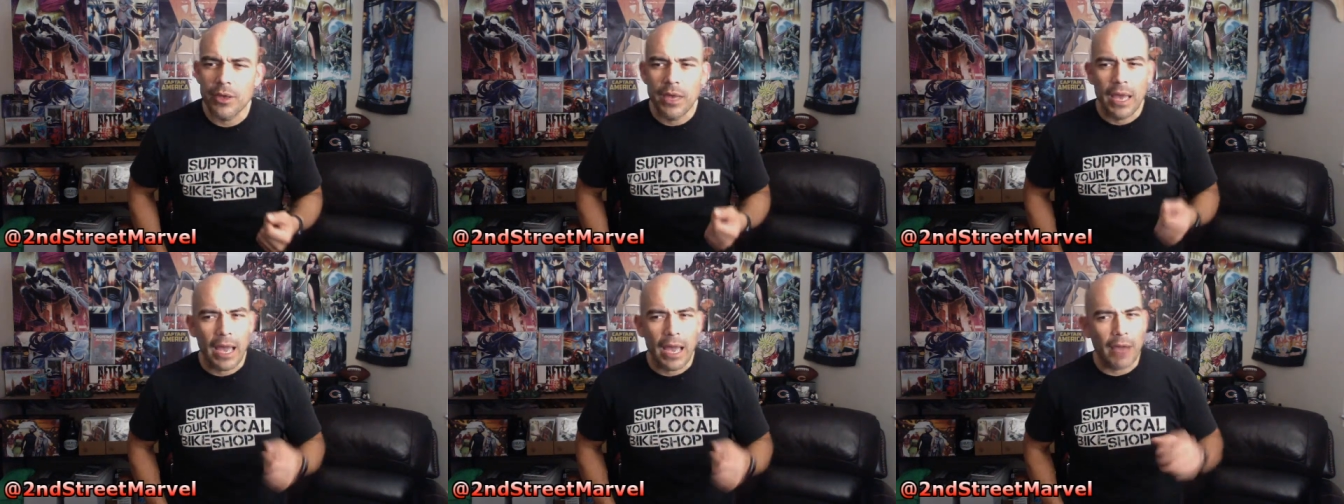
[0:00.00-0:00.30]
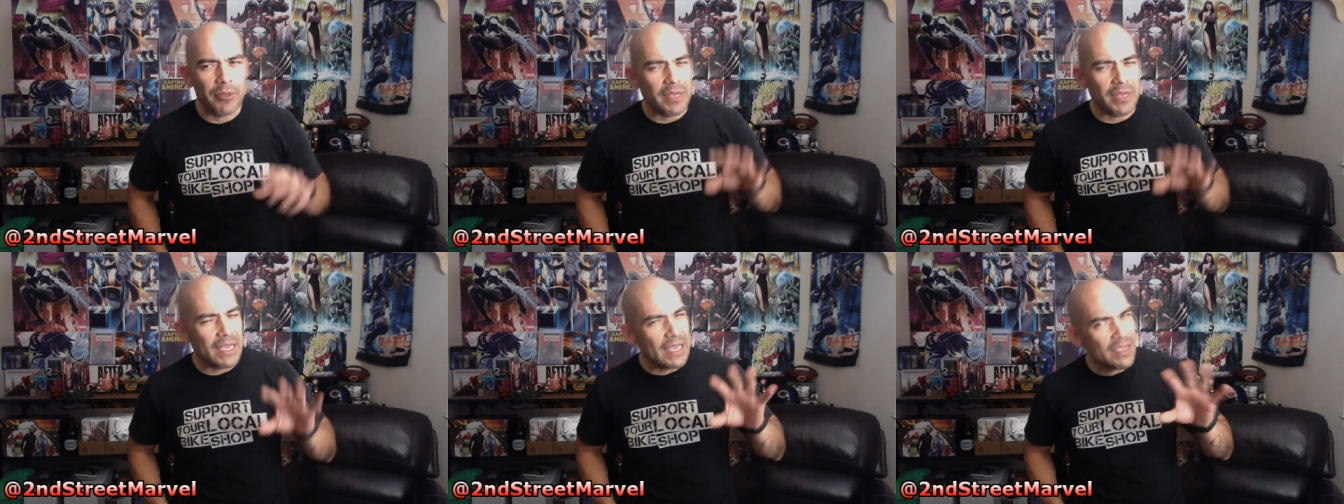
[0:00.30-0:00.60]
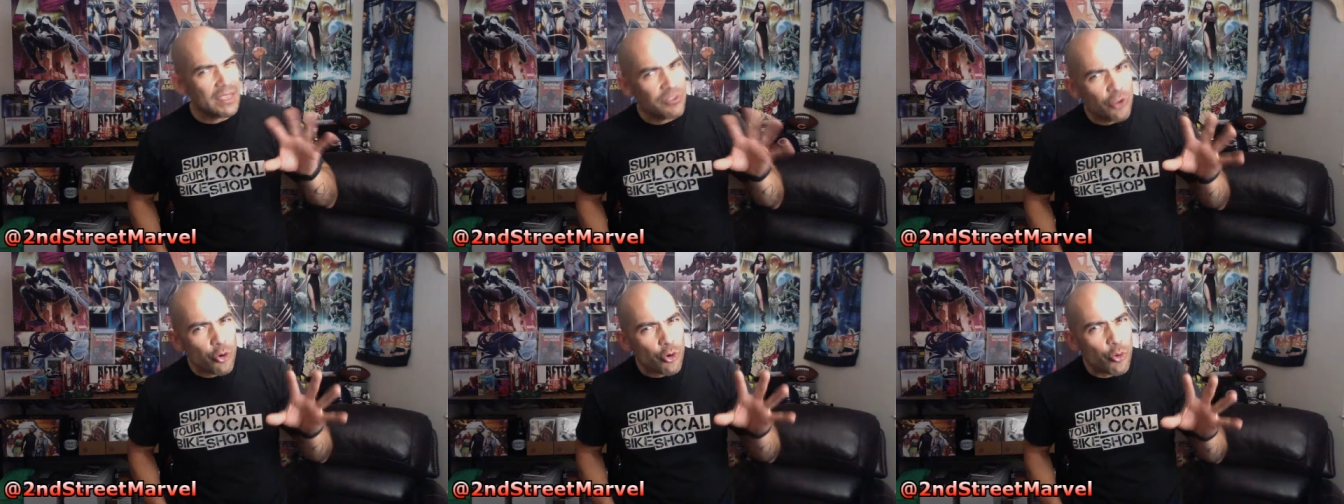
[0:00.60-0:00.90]
how they
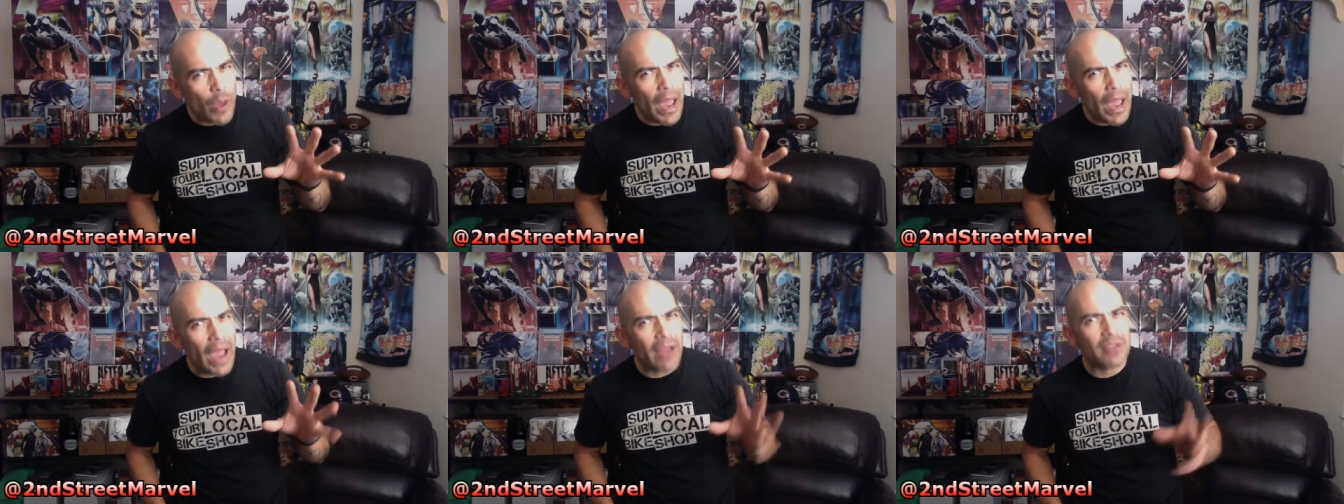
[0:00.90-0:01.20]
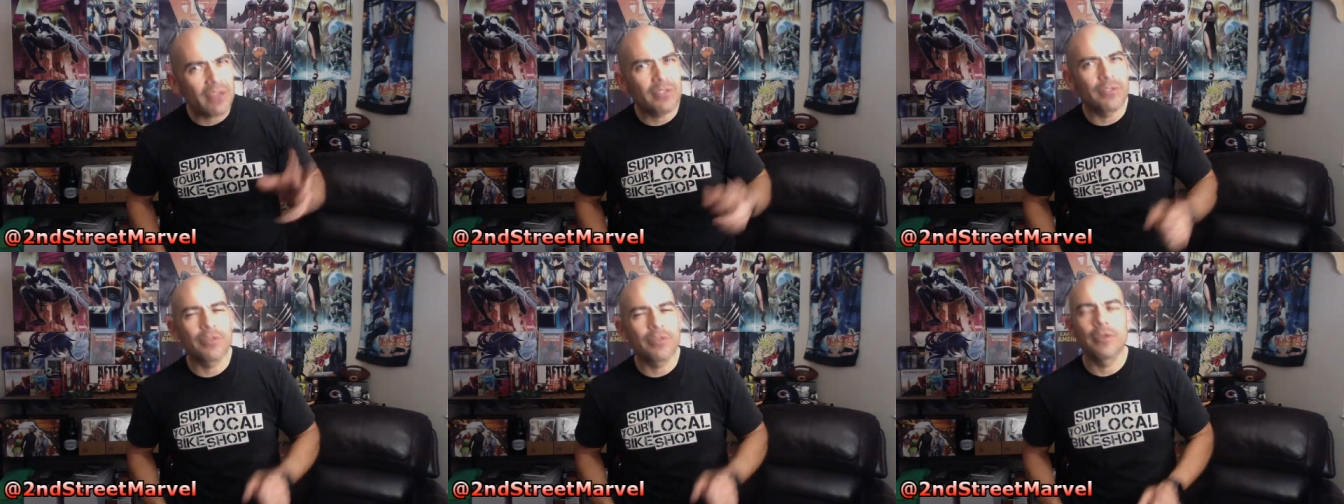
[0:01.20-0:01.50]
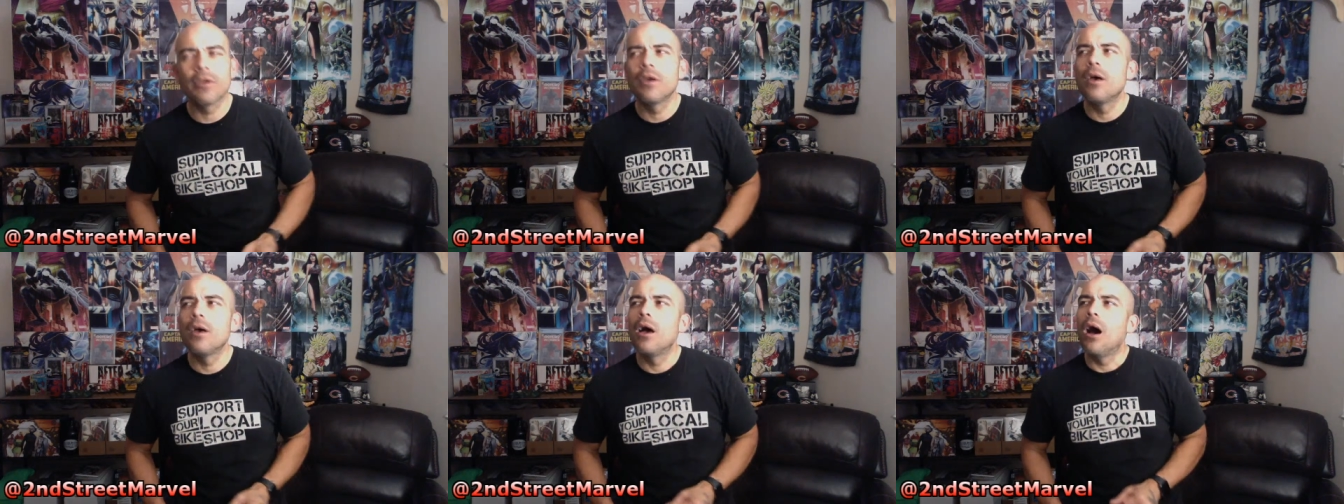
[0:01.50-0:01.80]
interact
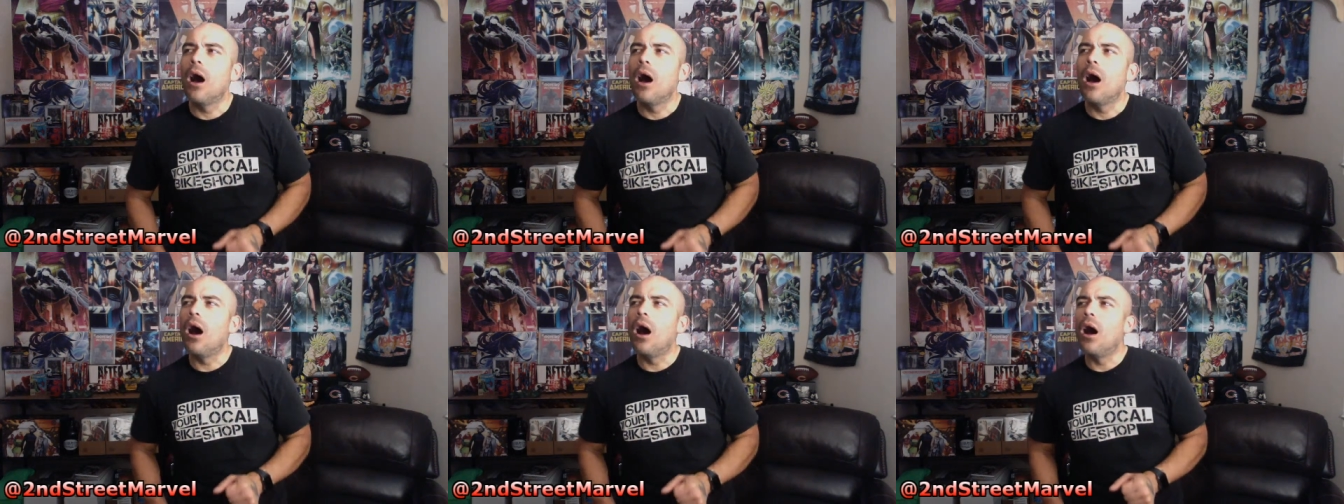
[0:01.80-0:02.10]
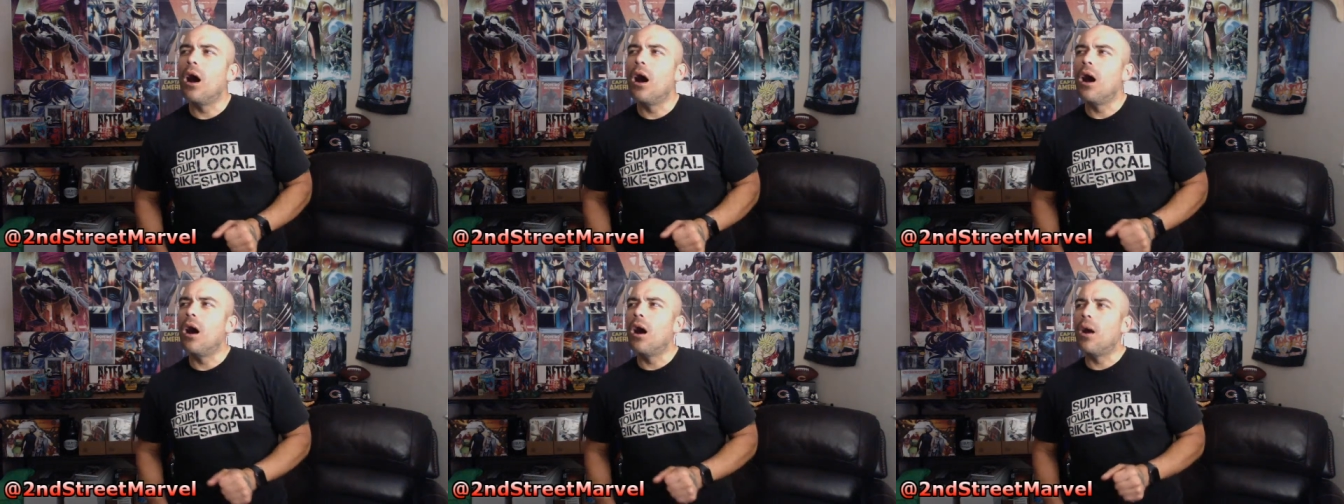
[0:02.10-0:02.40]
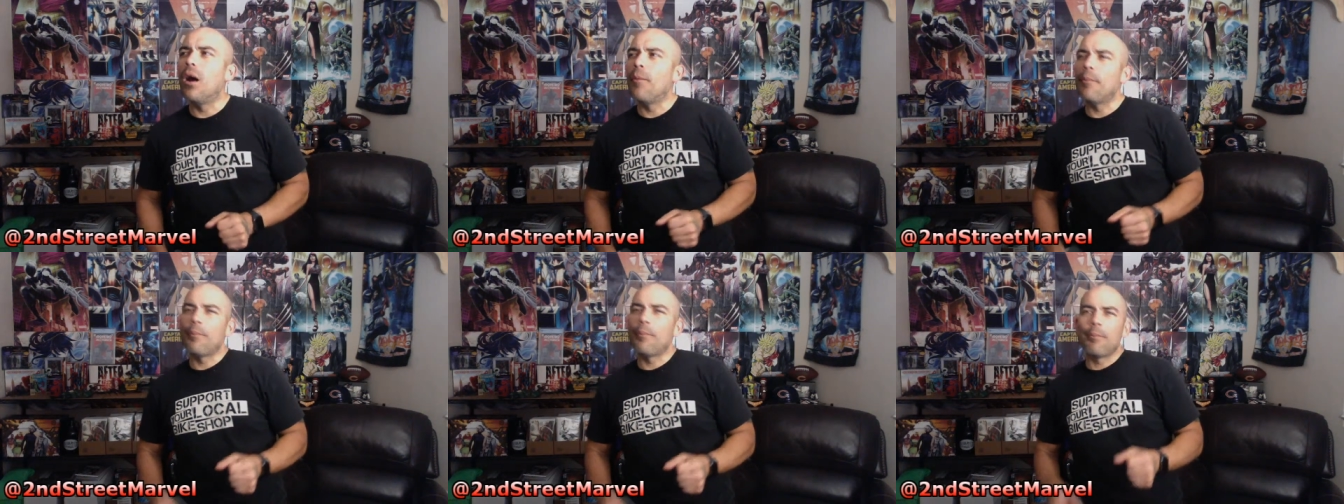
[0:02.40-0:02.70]

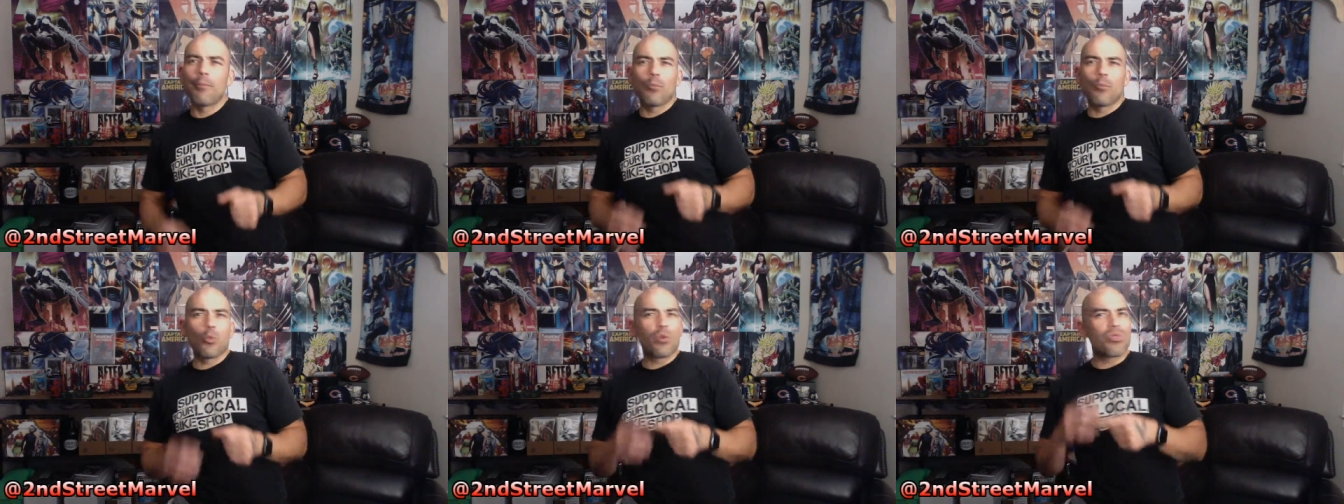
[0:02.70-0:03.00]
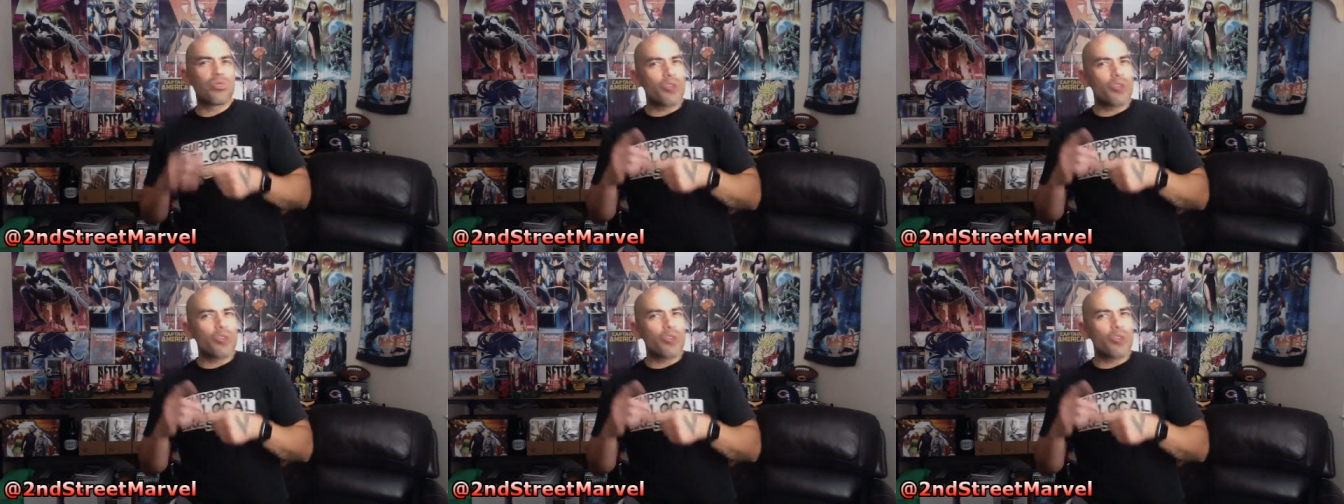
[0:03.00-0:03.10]
with